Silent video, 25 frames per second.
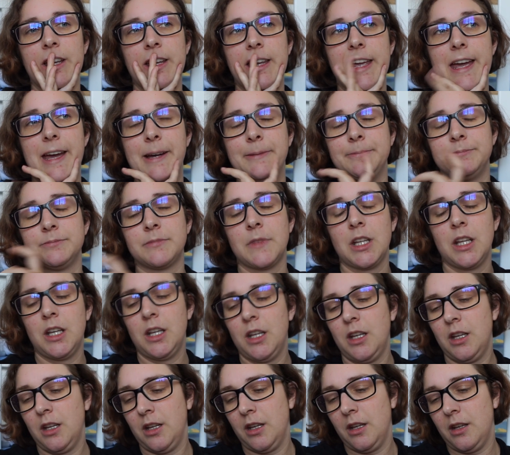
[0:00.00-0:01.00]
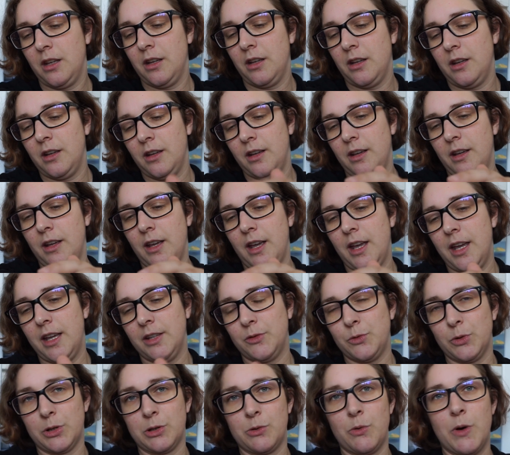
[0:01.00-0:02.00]
Yeah,
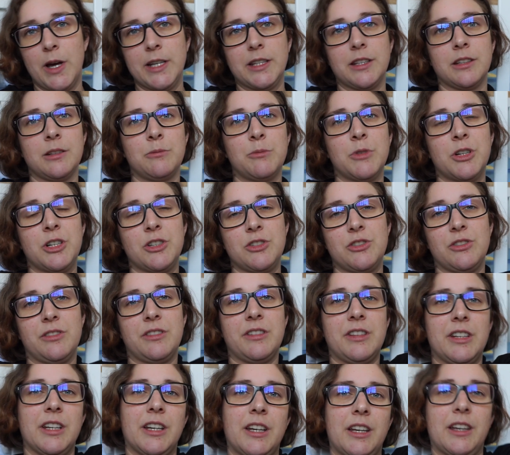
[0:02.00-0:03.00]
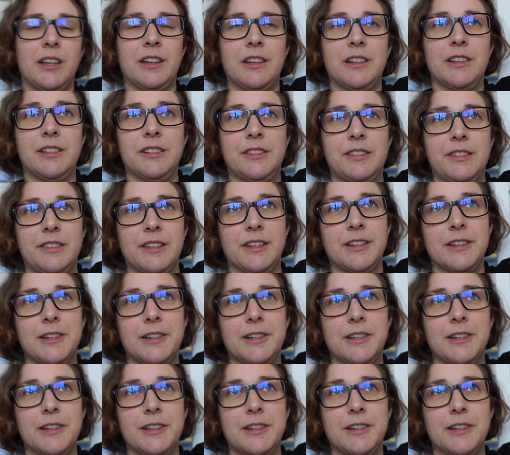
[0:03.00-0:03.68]
it was quite an emergency, because